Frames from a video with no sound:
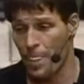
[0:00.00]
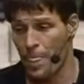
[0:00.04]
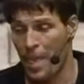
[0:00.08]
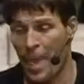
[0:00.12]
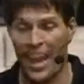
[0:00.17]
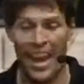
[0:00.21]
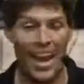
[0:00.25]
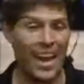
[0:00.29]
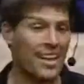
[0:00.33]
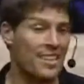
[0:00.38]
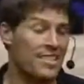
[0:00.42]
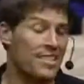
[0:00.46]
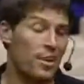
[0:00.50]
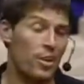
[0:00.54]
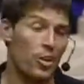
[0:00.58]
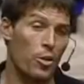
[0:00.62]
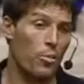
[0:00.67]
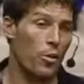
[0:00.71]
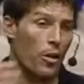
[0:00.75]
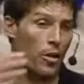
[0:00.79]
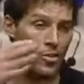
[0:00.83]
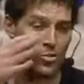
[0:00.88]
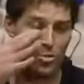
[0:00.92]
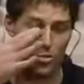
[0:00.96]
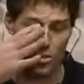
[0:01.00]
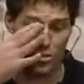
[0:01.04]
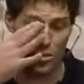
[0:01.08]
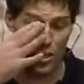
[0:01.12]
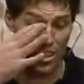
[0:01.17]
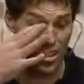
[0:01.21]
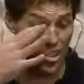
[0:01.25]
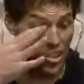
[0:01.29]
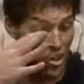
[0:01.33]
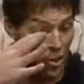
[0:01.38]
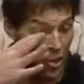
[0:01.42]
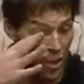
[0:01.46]
And I didn't tell anybody what I
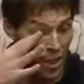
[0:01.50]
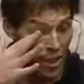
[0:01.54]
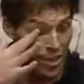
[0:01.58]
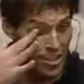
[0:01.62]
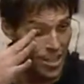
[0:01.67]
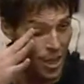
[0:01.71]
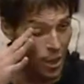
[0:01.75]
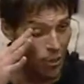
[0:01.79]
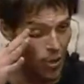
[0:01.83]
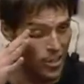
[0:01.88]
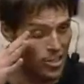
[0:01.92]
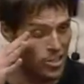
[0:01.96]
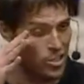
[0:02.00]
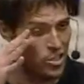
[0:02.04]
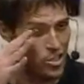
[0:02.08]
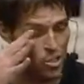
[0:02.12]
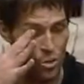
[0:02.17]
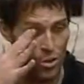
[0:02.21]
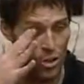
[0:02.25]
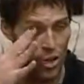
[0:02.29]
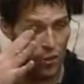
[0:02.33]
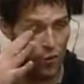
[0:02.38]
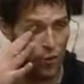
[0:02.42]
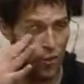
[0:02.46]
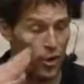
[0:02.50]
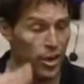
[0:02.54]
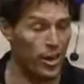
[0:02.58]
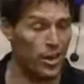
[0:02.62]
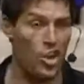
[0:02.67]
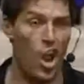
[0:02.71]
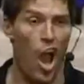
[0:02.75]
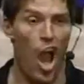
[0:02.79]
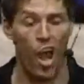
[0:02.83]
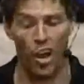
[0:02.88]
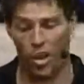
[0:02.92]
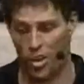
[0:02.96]
was doing, because I wasn't doing it for
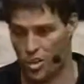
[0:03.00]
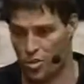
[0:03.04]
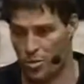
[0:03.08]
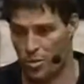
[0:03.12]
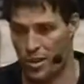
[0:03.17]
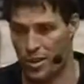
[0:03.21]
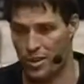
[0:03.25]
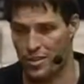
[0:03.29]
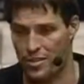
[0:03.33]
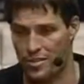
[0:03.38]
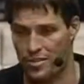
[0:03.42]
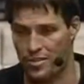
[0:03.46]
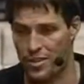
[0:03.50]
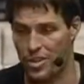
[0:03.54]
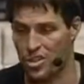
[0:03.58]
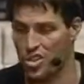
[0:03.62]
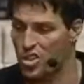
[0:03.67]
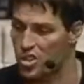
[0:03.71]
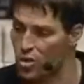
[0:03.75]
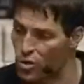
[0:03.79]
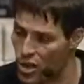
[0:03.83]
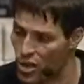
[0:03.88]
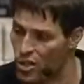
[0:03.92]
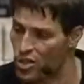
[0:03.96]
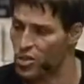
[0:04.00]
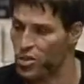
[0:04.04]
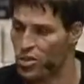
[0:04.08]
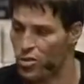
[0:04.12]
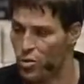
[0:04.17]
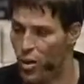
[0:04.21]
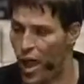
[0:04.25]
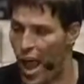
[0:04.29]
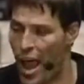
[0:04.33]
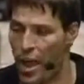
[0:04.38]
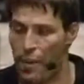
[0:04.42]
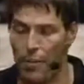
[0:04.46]
acknowledgement. I was doing it because it was
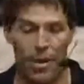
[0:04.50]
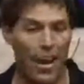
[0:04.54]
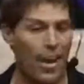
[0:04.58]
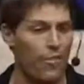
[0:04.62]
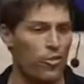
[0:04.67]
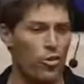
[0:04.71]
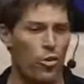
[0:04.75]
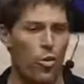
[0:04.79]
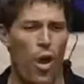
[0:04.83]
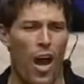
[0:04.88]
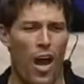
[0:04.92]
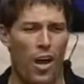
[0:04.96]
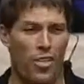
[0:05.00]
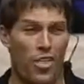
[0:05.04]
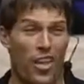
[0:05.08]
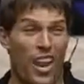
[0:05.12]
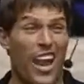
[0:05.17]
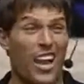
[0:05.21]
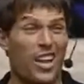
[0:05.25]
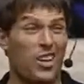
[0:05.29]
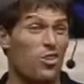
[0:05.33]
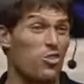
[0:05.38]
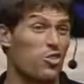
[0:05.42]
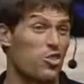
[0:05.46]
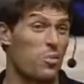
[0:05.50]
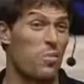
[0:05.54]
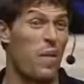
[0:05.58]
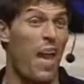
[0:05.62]
right. But after a while, I thought I could use some